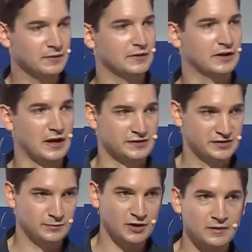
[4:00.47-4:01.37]
the
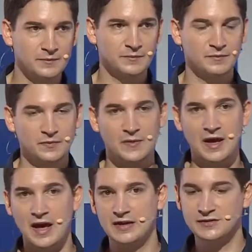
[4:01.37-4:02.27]
customer
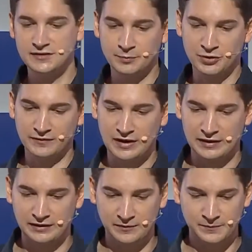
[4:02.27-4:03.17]
and the
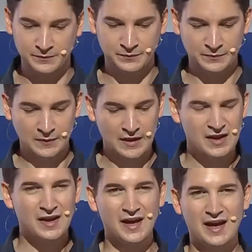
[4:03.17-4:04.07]
provider.
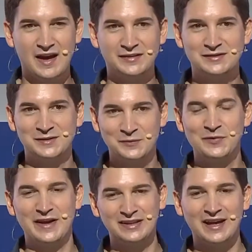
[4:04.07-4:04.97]
And
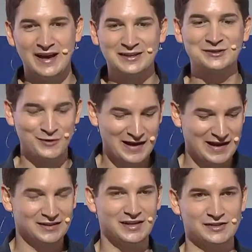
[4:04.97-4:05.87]
they like to
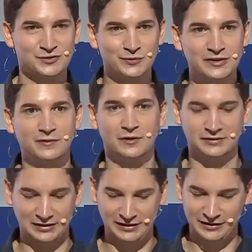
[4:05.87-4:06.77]
act as revolt
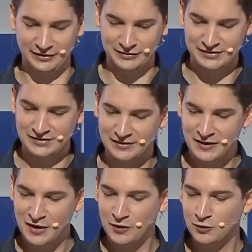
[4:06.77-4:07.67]
leaders
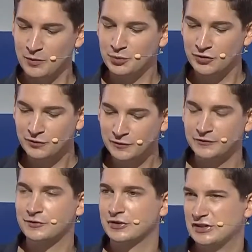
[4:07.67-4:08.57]
who improve
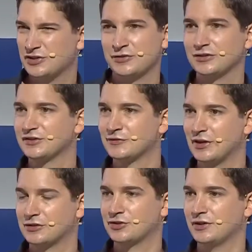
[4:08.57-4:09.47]
traditional
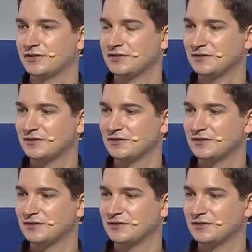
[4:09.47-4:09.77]
structures.